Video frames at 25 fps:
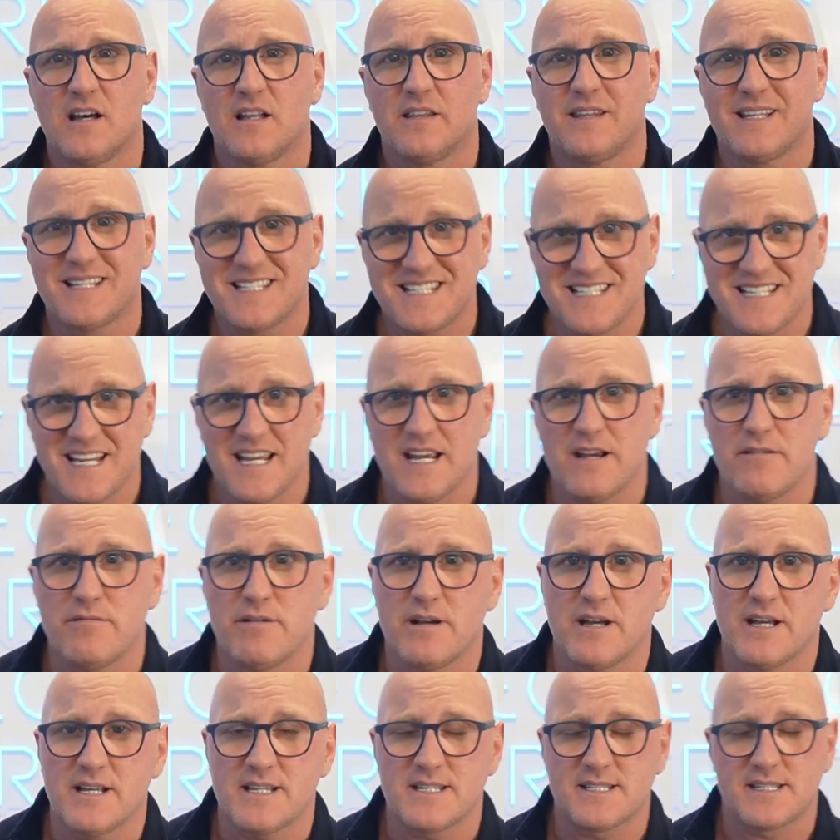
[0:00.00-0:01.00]
they're
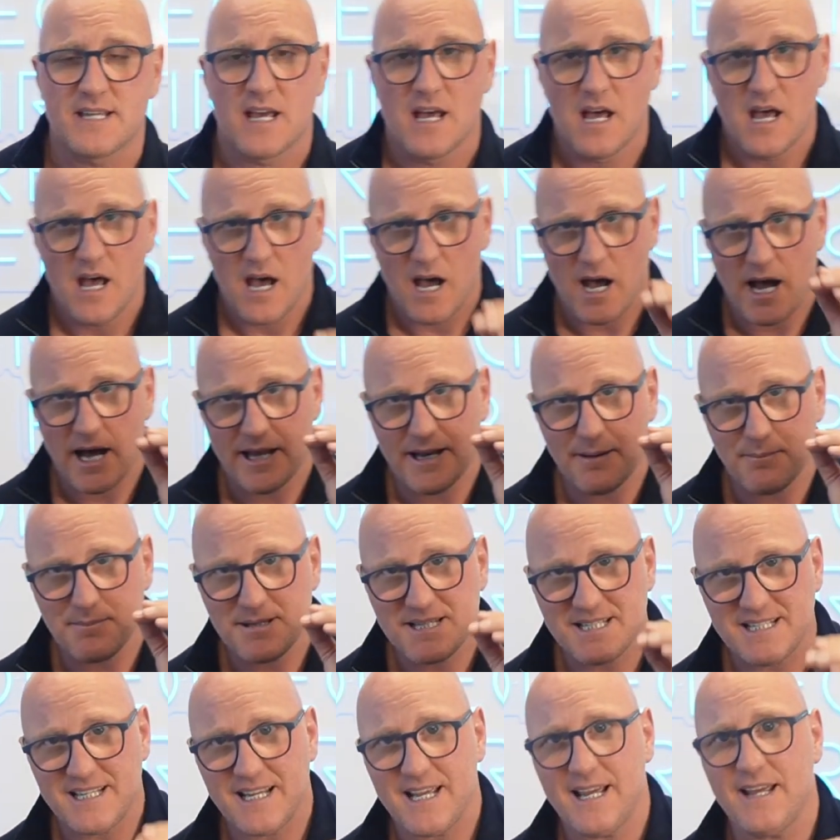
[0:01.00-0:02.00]
serious, and I'm
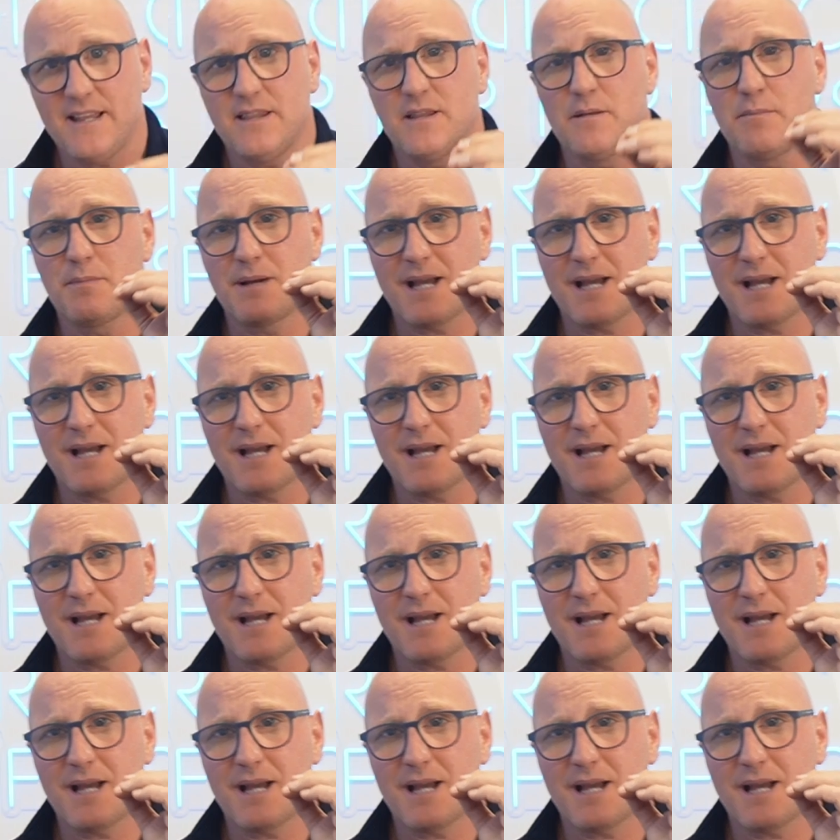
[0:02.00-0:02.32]
seeing them